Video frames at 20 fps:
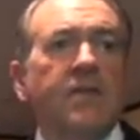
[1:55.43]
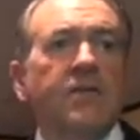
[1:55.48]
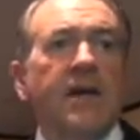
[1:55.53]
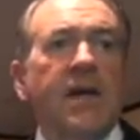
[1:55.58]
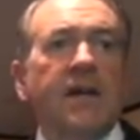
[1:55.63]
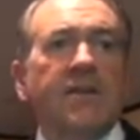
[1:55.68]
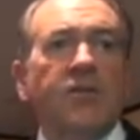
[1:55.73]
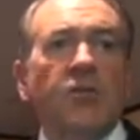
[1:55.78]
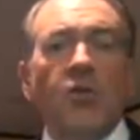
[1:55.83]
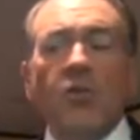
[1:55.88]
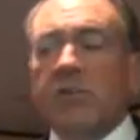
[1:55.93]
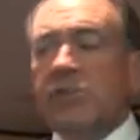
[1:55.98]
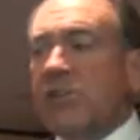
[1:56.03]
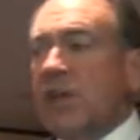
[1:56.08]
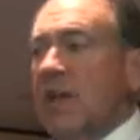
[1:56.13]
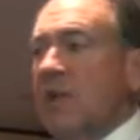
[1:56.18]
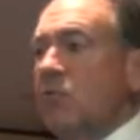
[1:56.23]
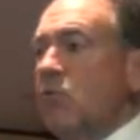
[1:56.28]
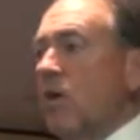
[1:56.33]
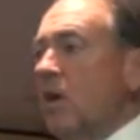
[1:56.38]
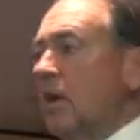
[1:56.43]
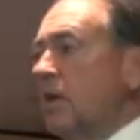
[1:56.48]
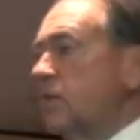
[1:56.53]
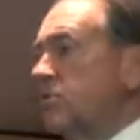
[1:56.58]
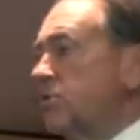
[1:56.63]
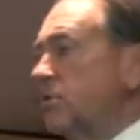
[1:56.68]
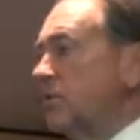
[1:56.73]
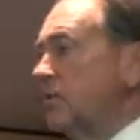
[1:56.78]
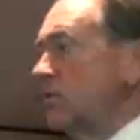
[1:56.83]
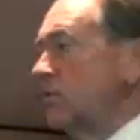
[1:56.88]
that, of course, he
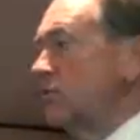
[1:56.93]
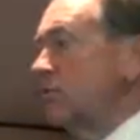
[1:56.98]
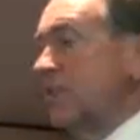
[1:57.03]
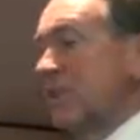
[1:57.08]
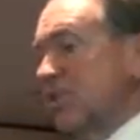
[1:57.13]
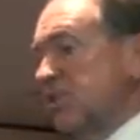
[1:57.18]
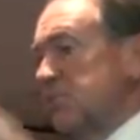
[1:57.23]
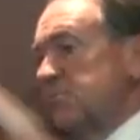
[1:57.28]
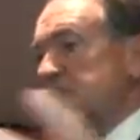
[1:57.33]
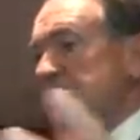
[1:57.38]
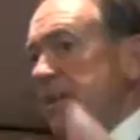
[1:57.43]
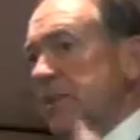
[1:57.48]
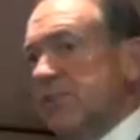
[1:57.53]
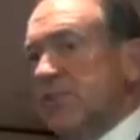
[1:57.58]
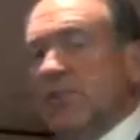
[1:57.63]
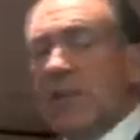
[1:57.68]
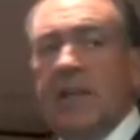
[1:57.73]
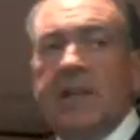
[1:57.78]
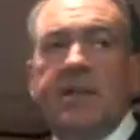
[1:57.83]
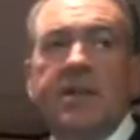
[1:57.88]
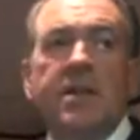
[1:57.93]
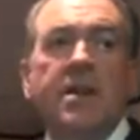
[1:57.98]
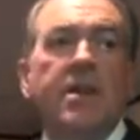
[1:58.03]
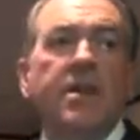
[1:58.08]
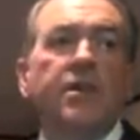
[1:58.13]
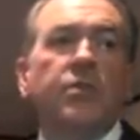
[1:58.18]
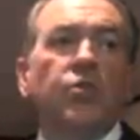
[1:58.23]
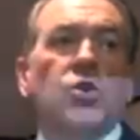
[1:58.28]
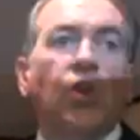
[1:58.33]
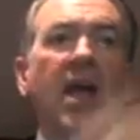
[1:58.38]
wanted to dismiss and
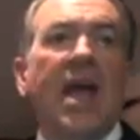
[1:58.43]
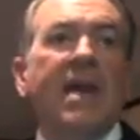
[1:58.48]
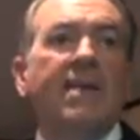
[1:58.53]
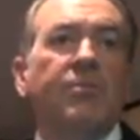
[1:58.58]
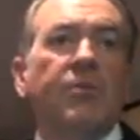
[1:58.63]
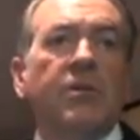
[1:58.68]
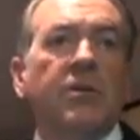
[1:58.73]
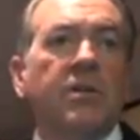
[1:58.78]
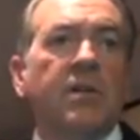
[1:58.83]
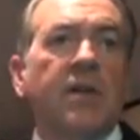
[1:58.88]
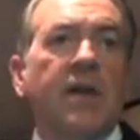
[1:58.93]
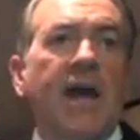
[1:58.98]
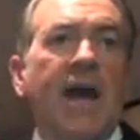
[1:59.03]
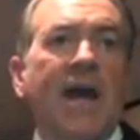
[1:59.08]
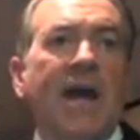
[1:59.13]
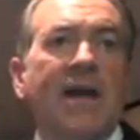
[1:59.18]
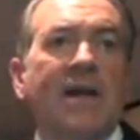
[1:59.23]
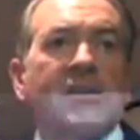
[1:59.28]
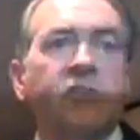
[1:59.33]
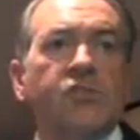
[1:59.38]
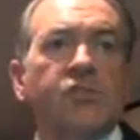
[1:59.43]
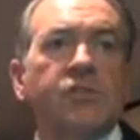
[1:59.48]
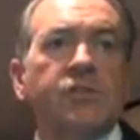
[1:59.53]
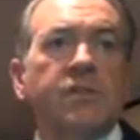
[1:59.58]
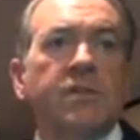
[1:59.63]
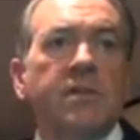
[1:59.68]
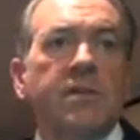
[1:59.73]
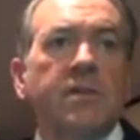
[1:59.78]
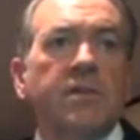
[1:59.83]
label as